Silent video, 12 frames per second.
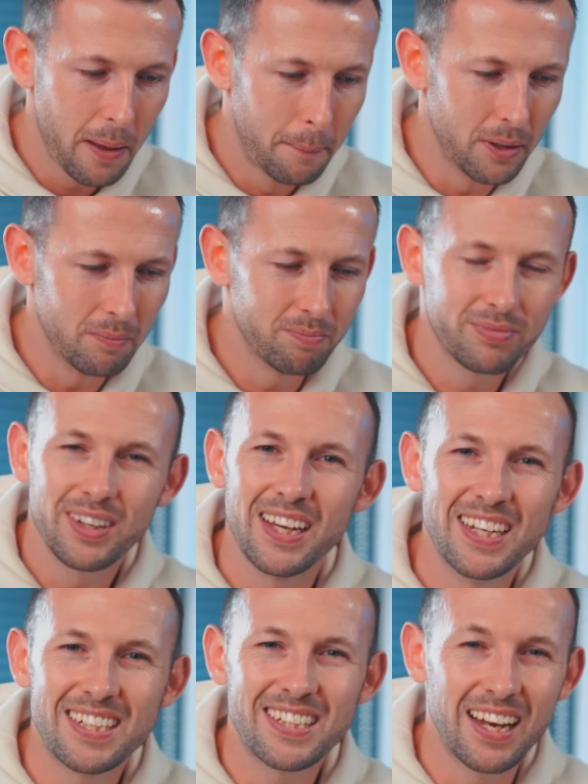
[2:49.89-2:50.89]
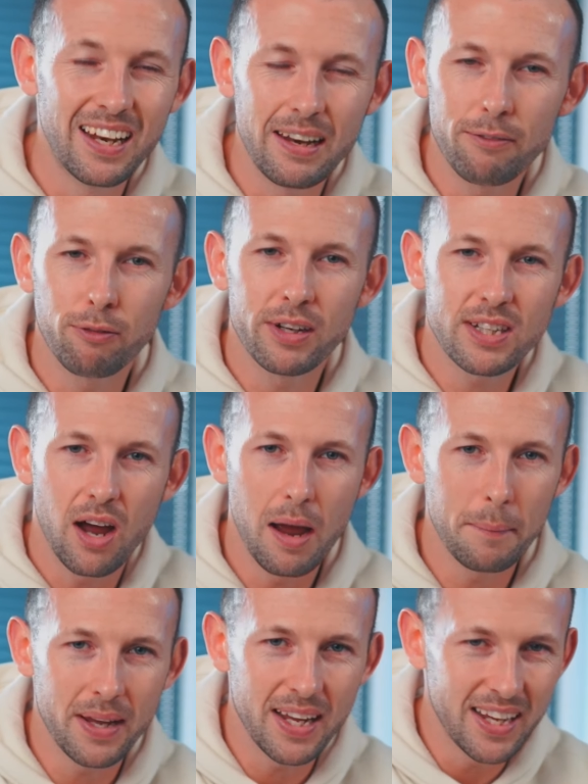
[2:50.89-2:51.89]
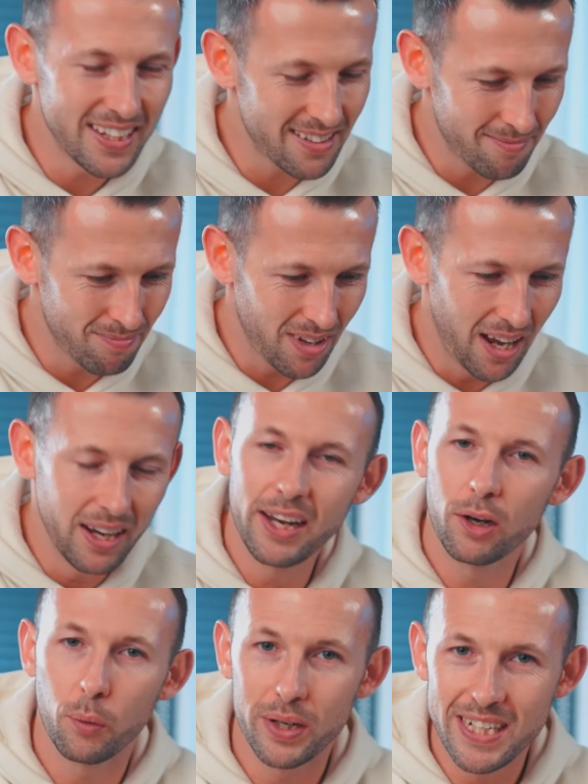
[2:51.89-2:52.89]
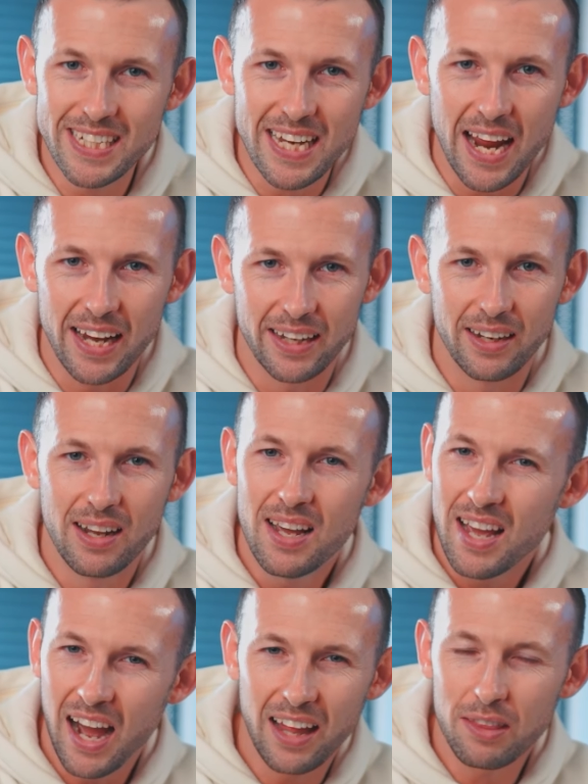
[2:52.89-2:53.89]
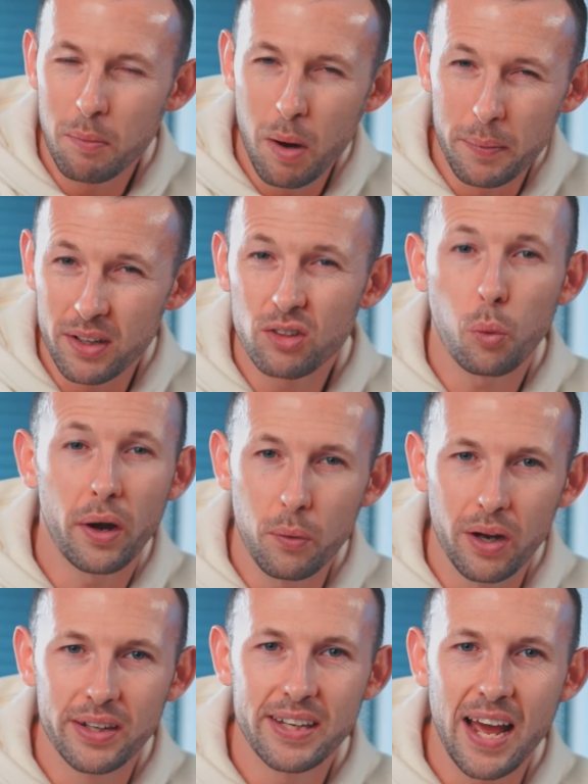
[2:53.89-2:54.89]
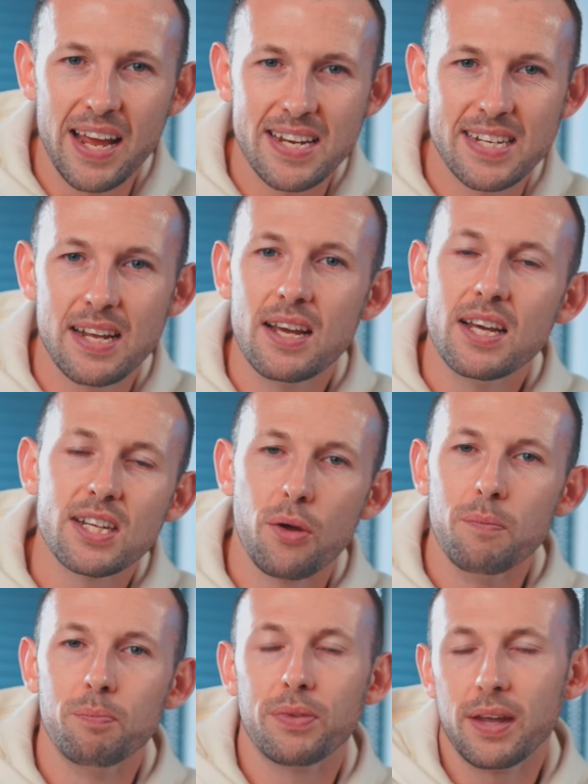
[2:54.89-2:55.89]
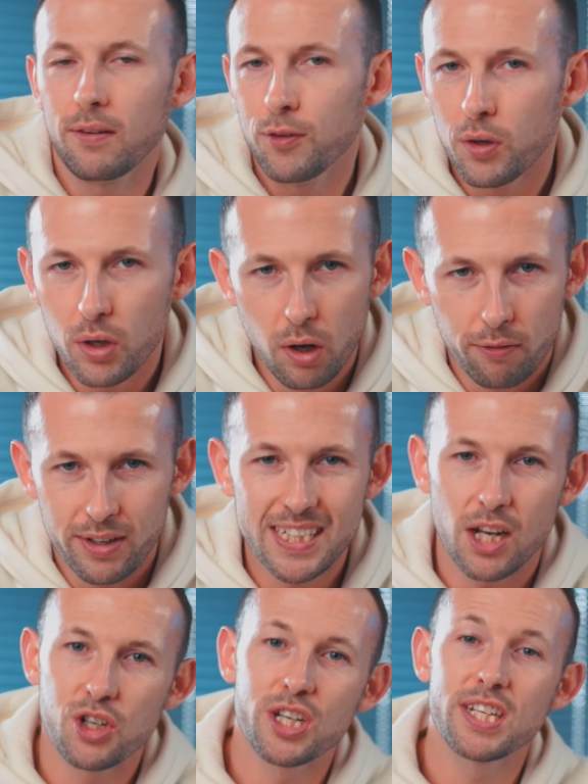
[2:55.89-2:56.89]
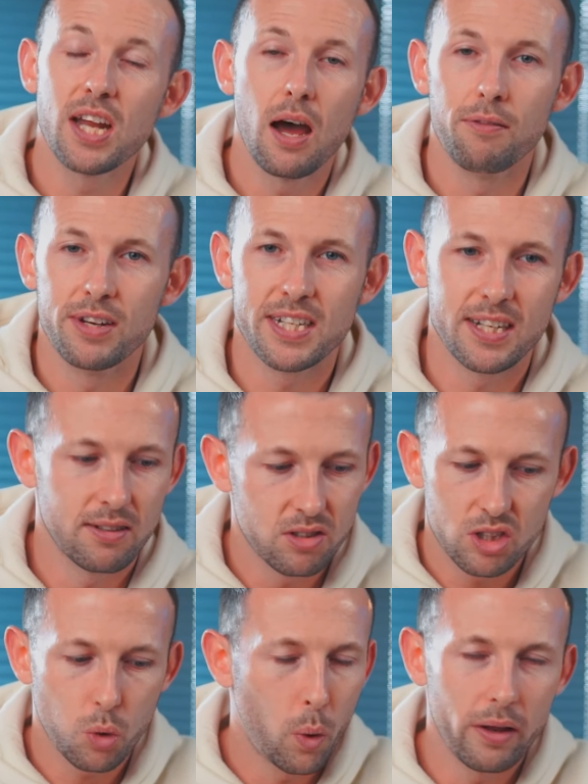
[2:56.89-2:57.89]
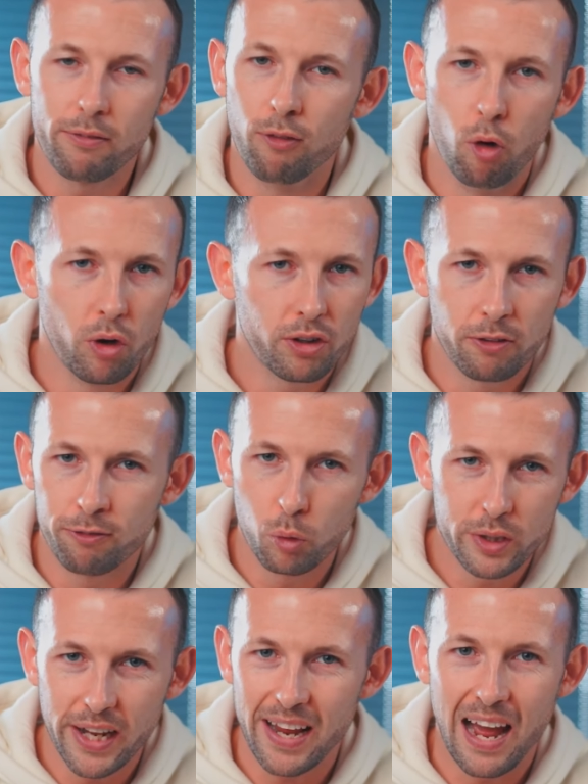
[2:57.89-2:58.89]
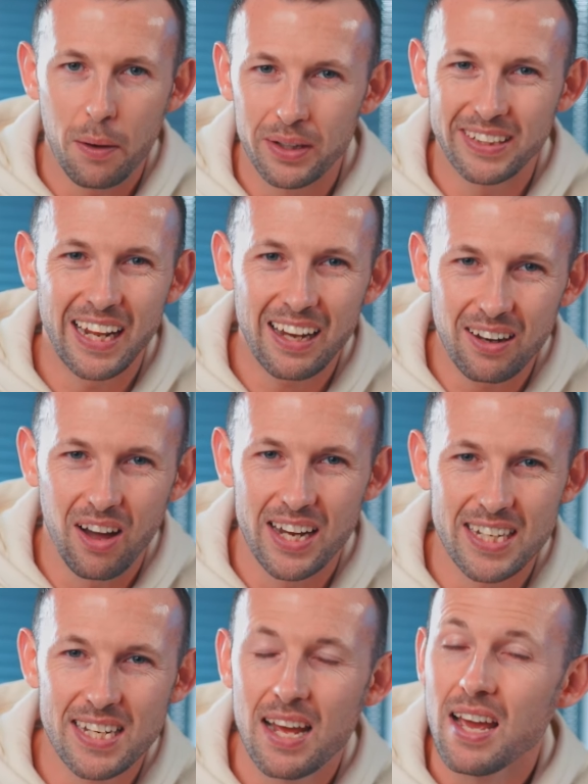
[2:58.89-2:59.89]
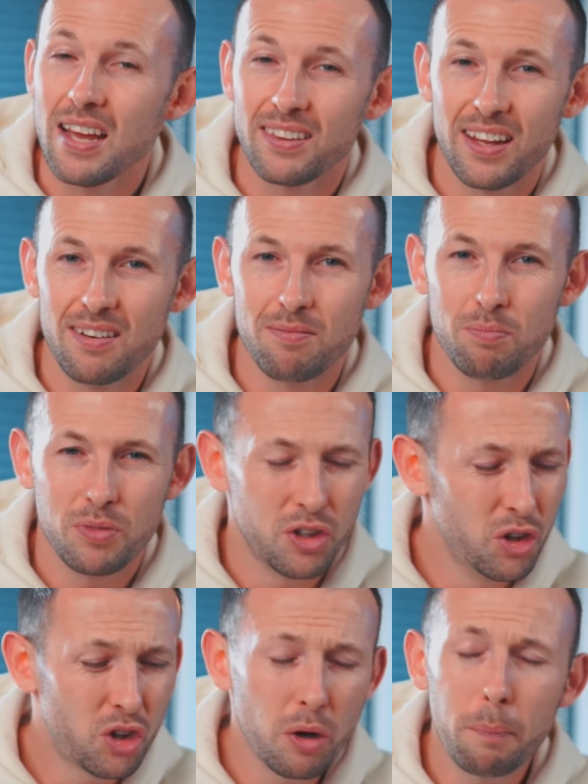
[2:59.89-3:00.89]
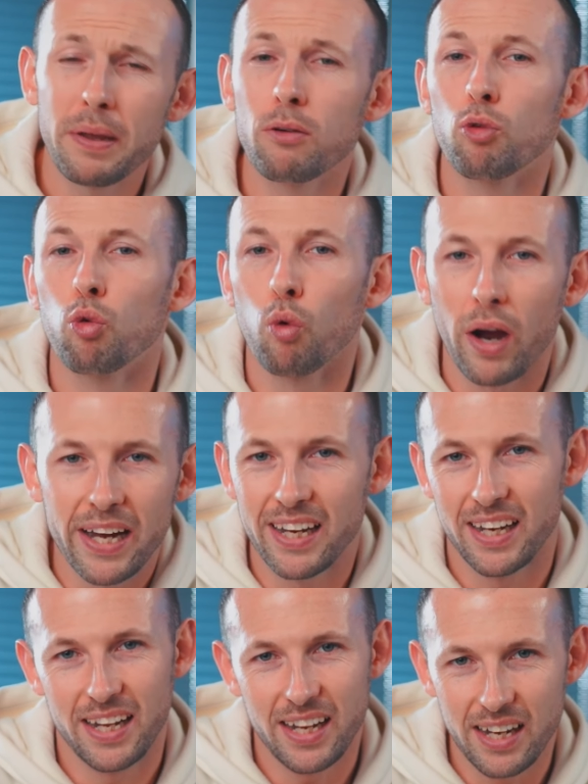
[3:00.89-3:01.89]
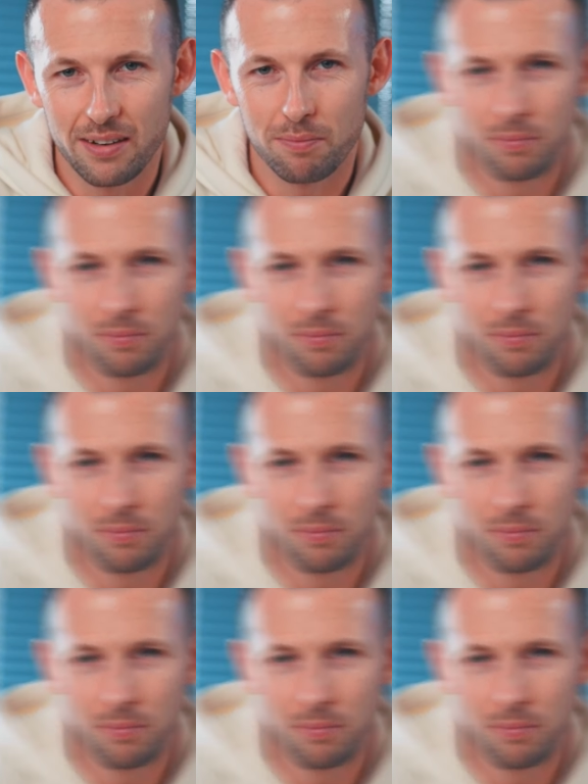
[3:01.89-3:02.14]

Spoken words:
But his delivery time is a little insane, at the moment at 21 days. So if you can offer such a service in 24 to 48 hour deadlines, then you could be raking it in.